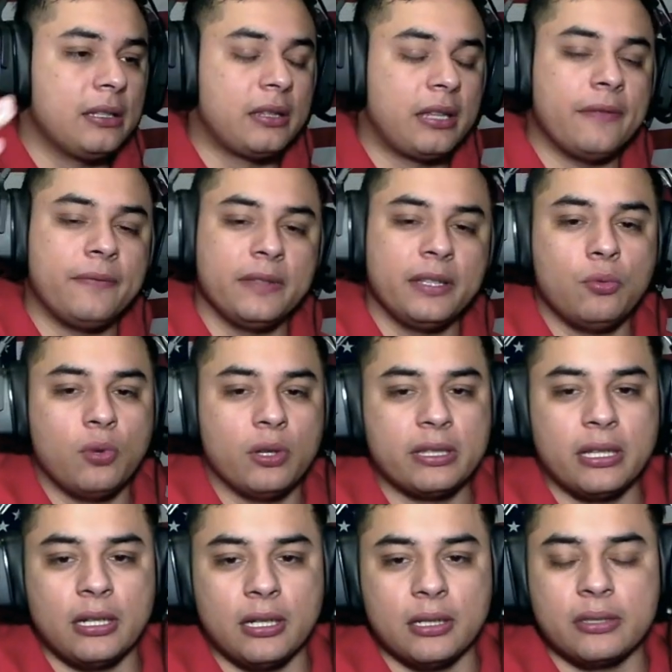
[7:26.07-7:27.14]
Definitely
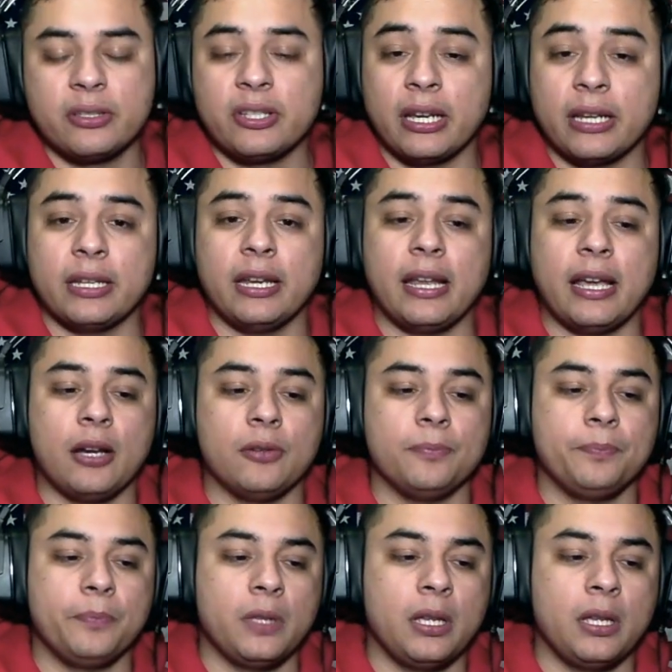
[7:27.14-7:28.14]
worth checking it out.